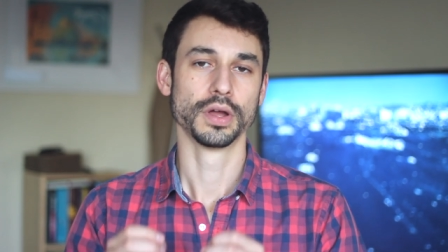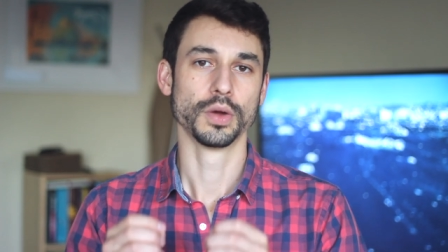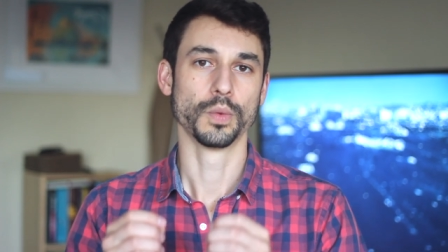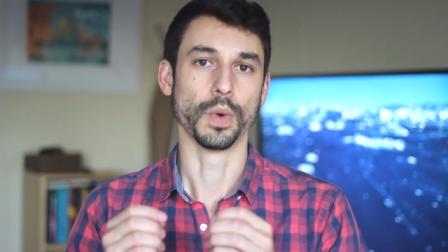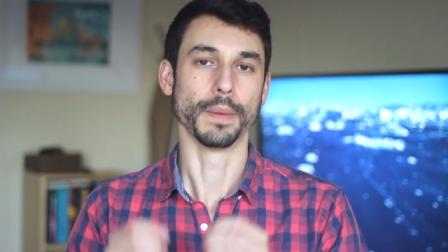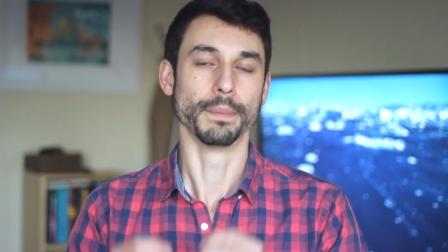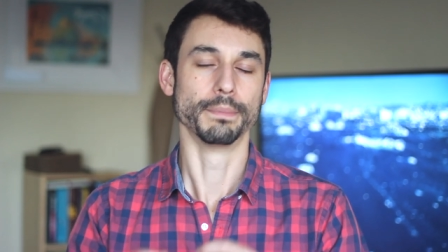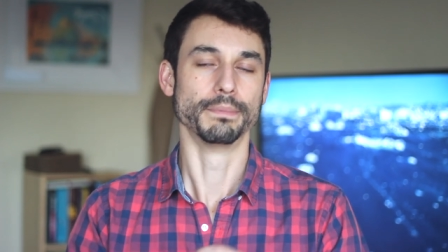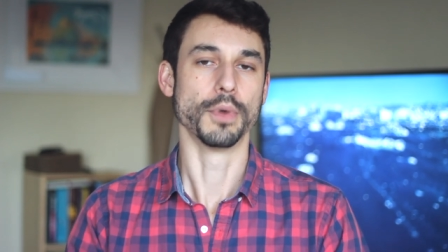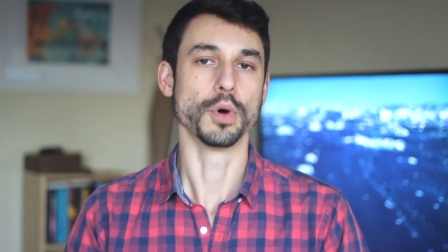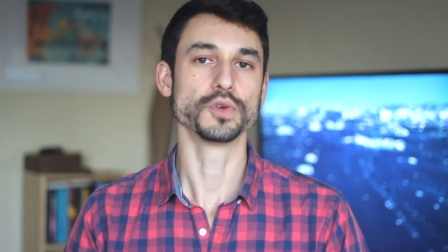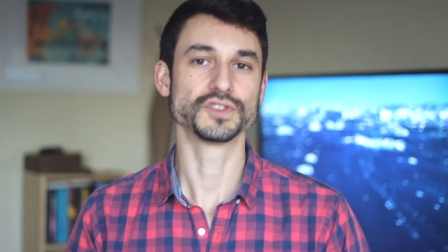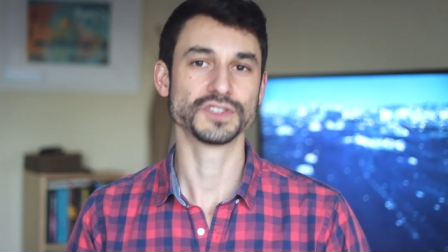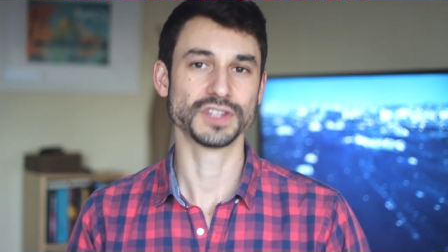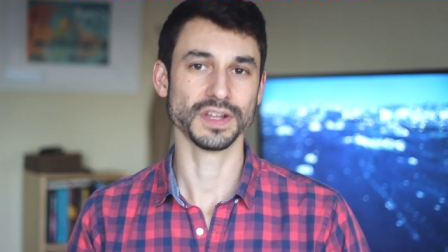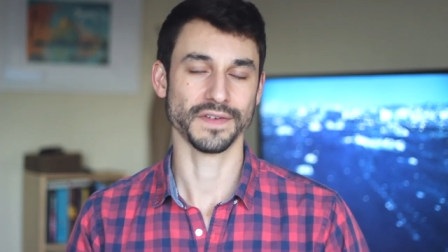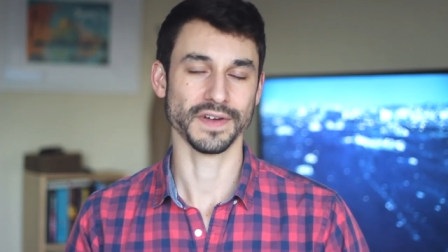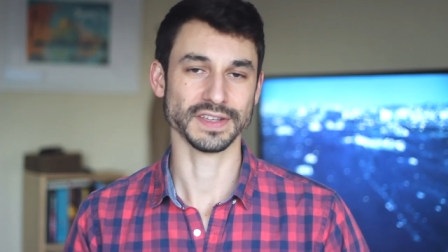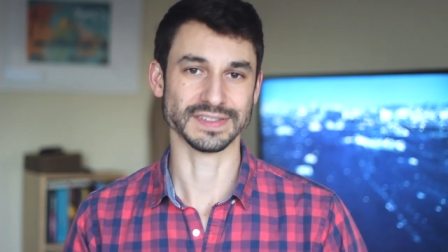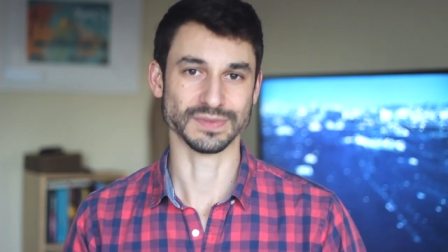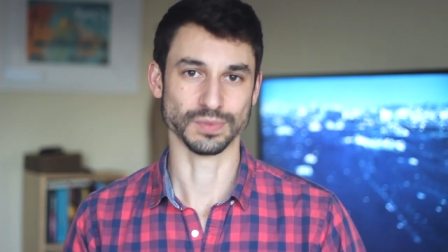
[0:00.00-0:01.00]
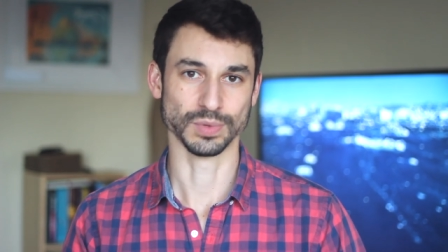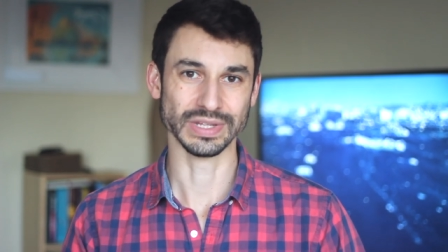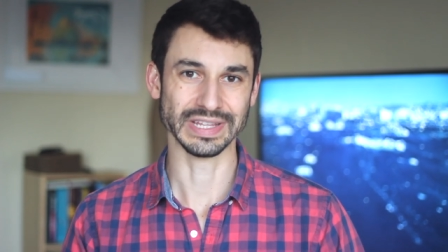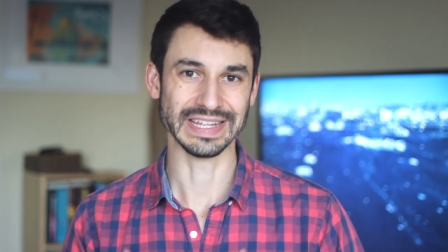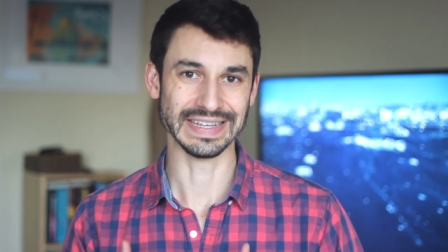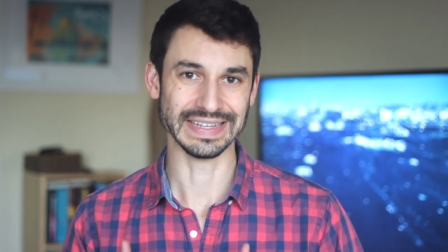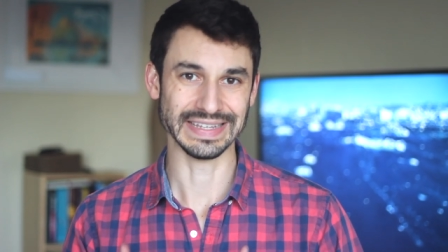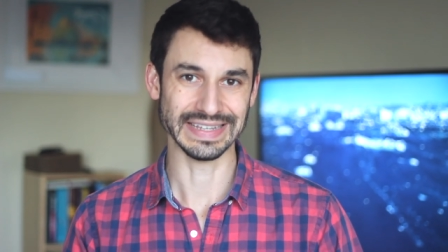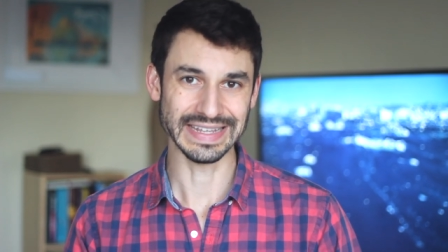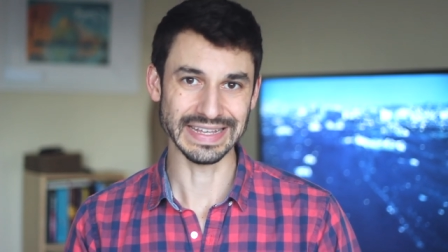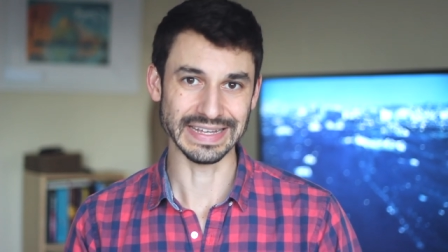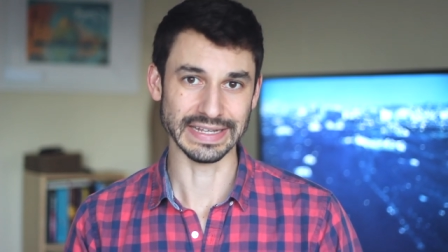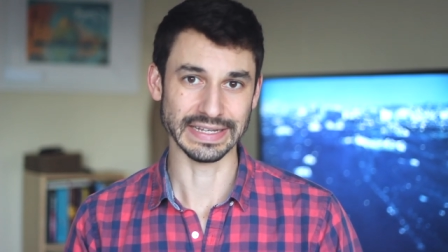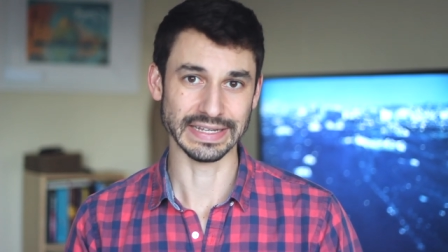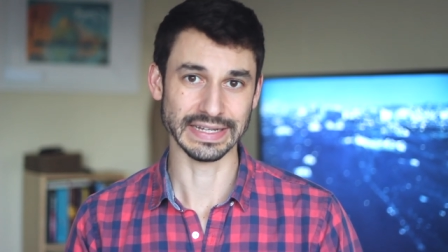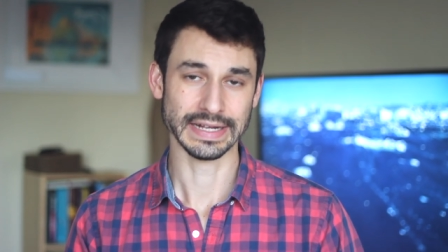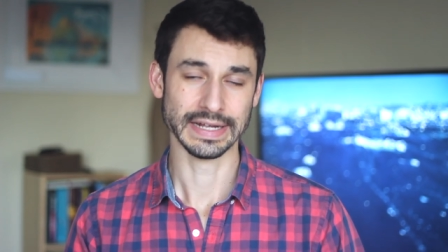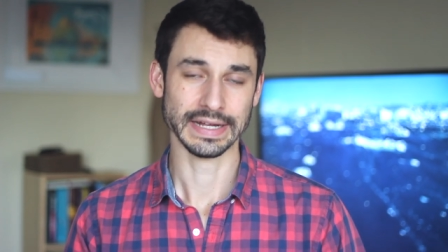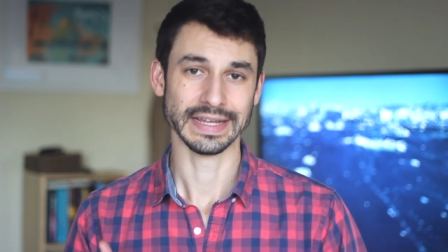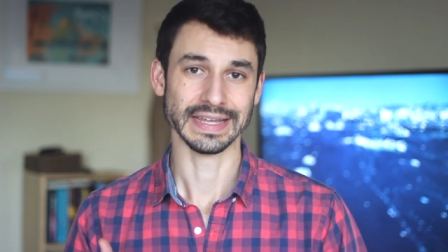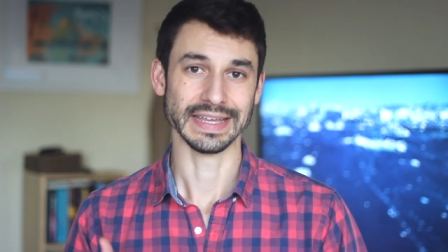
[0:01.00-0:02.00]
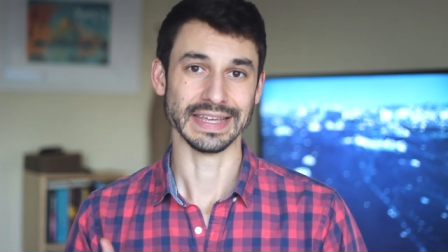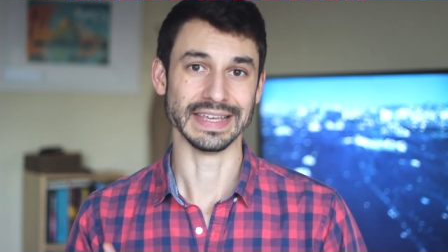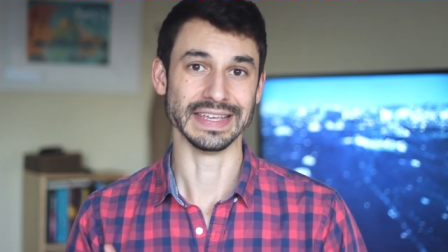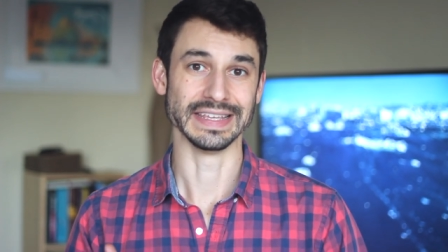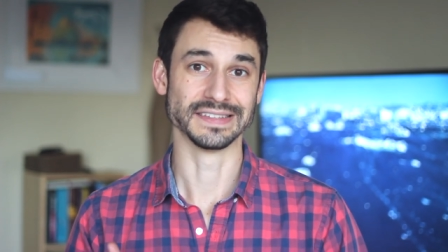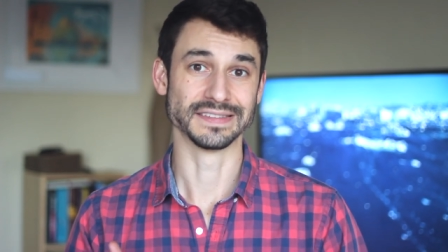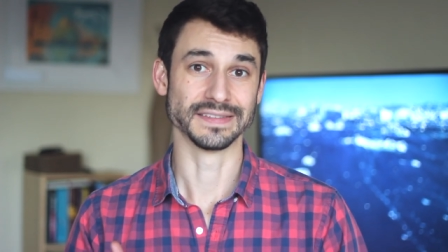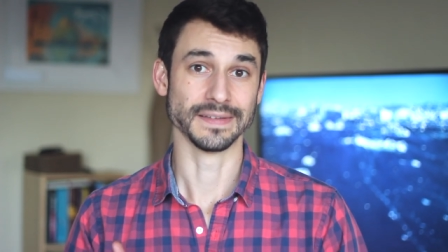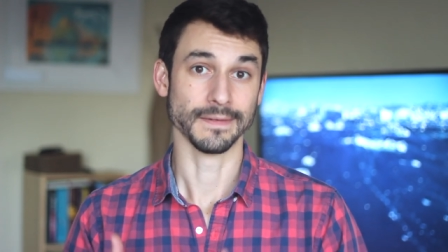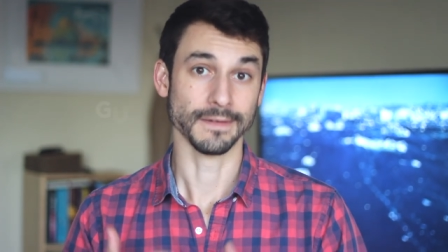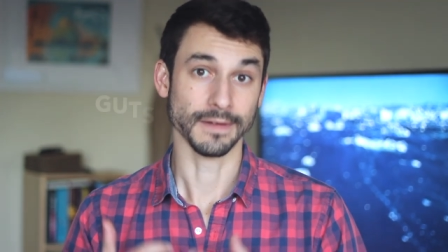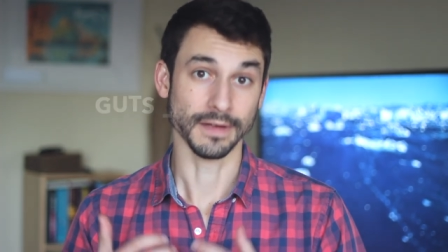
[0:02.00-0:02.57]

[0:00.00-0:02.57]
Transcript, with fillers: what most of us really need is